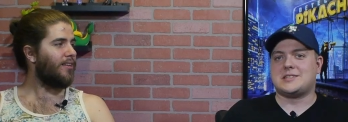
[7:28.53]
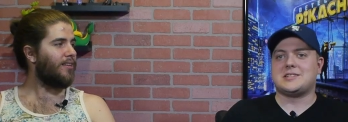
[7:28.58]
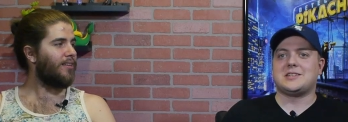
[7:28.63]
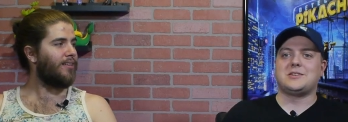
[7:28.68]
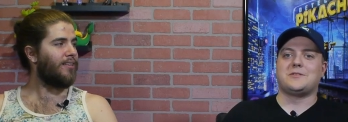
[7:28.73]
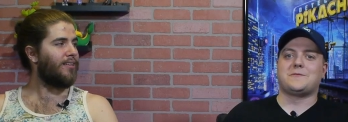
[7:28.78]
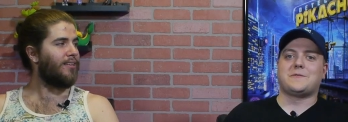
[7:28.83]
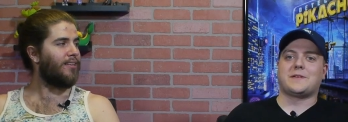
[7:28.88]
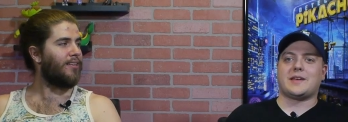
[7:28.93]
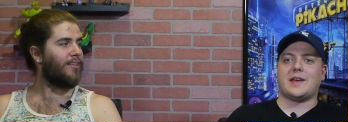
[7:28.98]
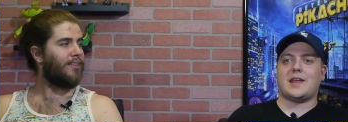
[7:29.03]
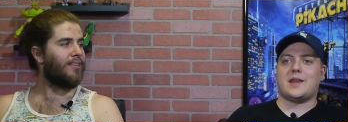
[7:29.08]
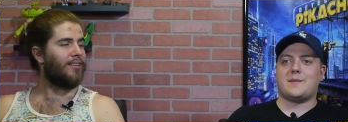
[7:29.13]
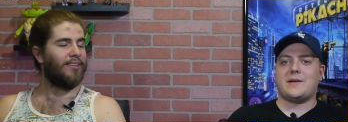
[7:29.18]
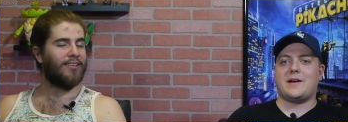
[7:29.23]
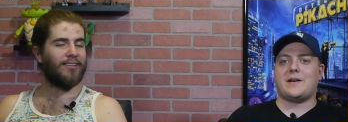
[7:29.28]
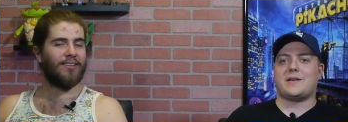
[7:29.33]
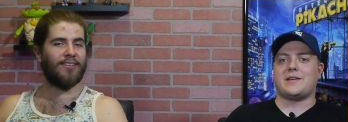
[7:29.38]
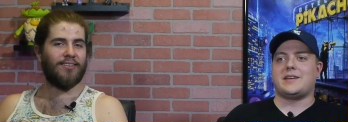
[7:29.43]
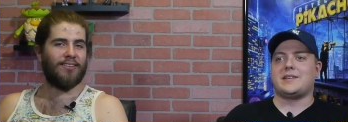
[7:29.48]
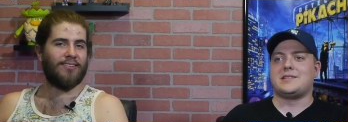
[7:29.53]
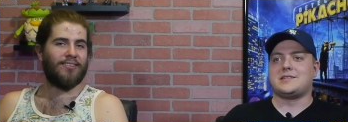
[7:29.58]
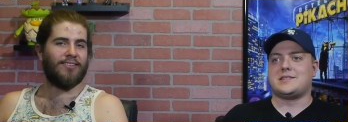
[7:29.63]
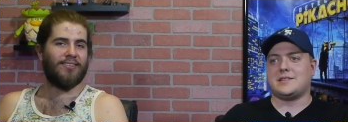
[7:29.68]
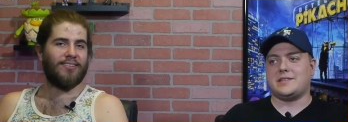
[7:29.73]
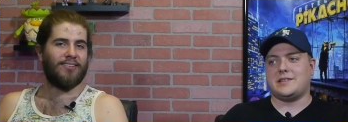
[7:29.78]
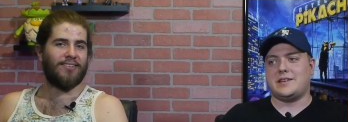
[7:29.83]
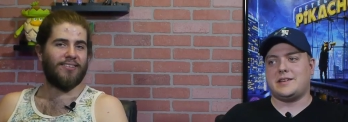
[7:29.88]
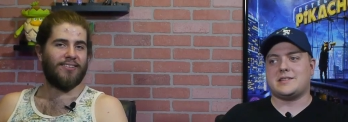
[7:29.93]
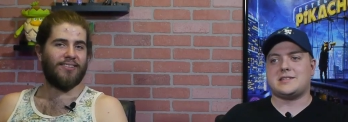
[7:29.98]
Speaker 1: till you forget about it and
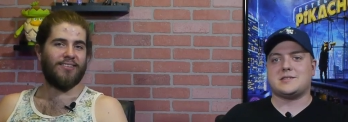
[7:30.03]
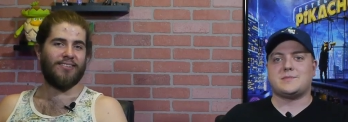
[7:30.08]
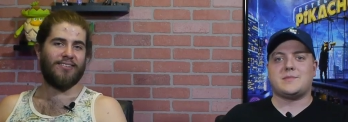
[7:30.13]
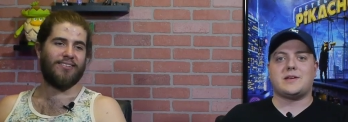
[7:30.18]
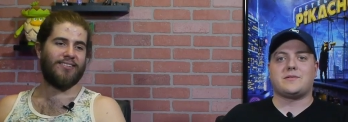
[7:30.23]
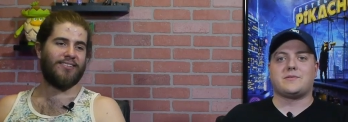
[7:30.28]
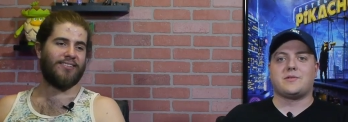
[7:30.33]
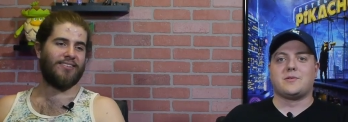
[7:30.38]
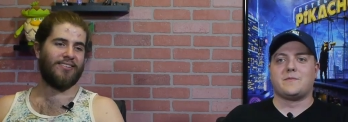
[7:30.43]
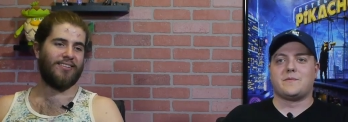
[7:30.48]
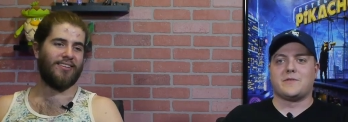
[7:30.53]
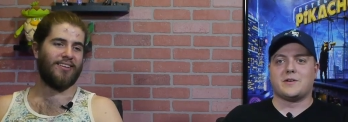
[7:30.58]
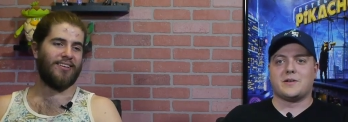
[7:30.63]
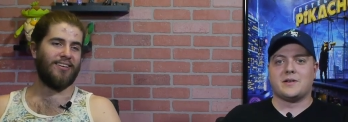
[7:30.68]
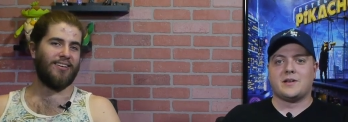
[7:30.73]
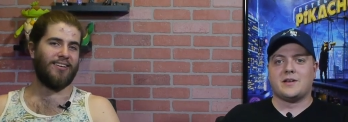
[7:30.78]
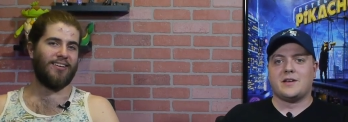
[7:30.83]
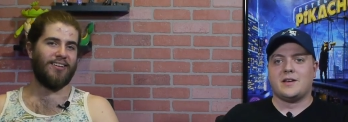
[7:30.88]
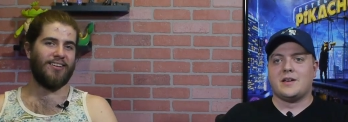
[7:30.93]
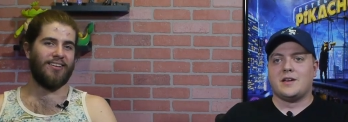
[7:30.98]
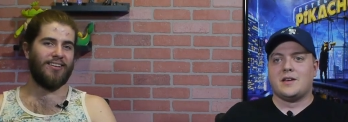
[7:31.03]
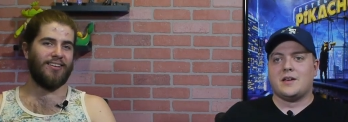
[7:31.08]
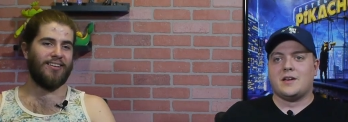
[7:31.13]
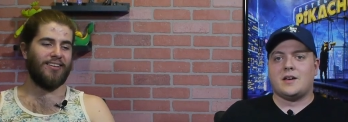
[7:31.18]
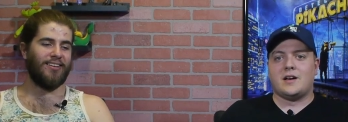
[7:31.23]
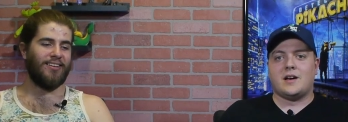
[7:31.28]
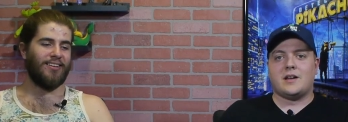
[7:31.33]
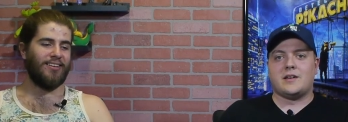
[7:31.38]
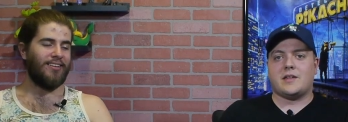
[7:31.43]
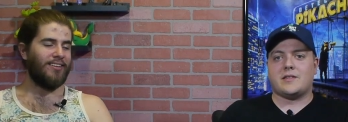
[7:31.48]
delete it to make room for
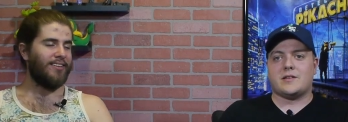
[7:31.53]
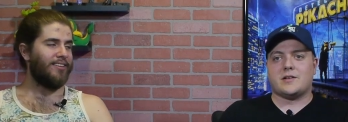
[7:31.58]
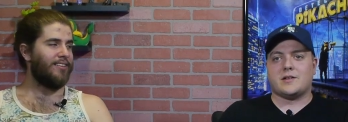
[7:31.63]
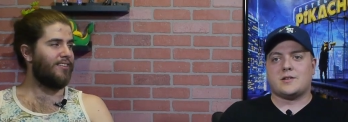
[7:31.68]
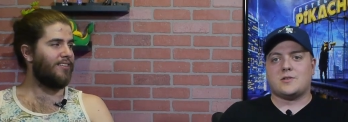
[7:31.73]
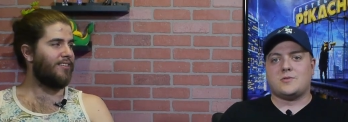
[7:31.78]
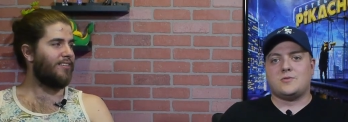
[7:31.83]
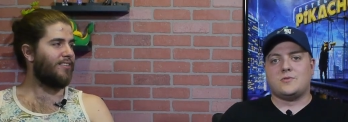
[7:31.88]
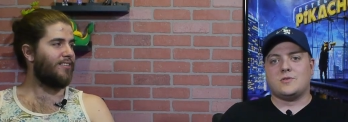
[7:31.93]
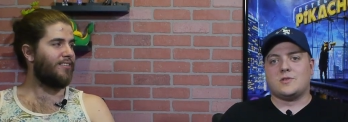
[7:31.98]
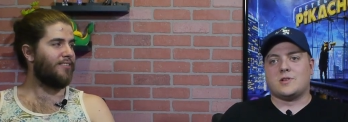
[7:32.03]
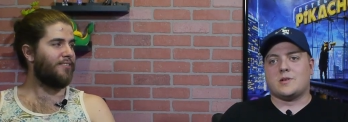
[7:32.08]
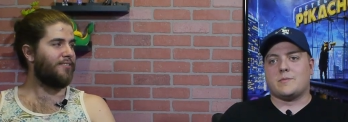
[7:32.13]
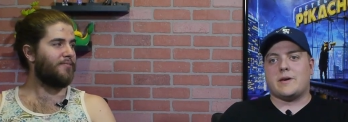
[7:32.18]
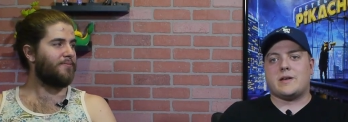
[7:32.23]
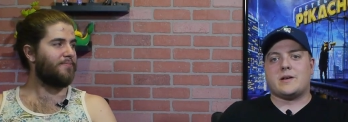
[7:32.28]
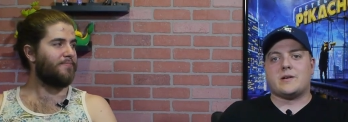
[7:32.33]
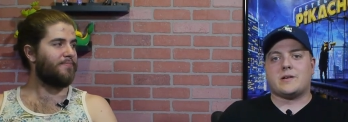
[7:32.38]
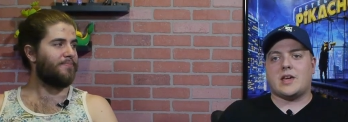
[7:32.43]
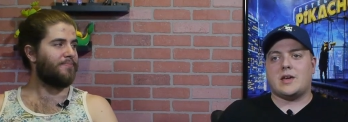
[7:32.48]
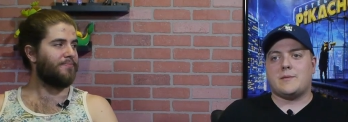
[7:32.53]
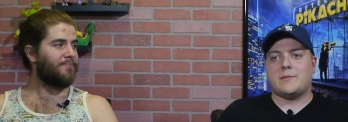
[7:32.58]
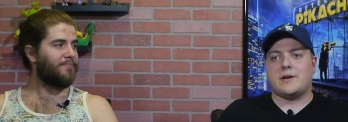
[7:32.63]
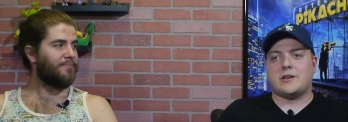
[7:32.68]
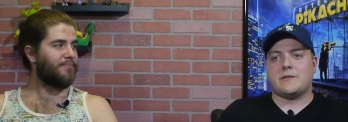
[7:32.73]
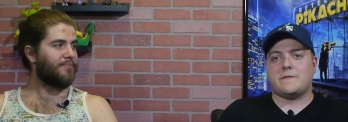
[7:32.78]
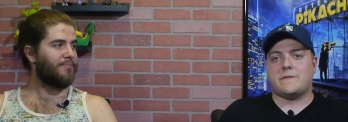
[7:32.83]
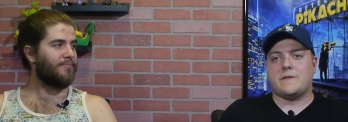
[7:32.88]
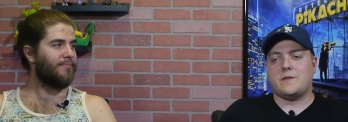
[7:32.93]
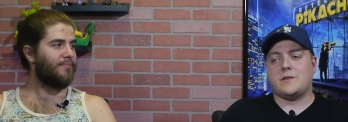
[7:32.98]
another cooler, better game on
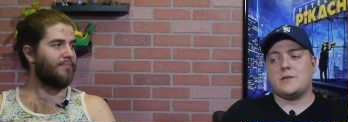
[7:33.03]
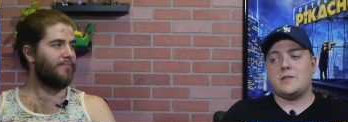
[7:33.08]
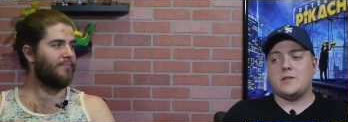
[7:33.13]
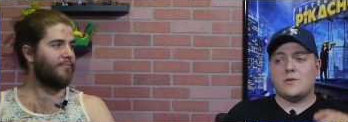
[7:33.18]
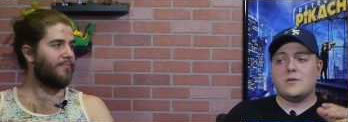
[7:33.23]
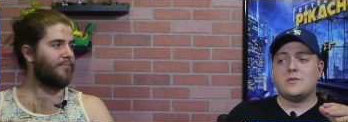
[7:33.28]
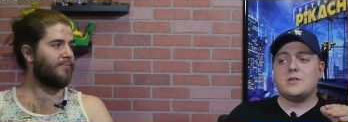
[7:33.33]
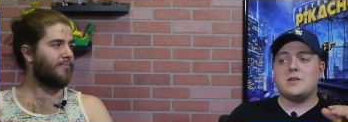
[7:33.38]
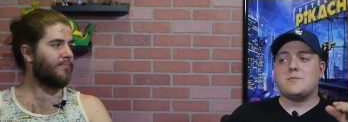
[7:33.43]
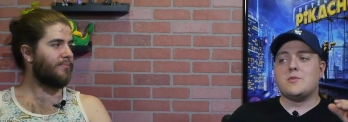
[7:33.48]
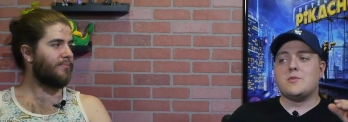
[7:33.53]
your phone. You know, the only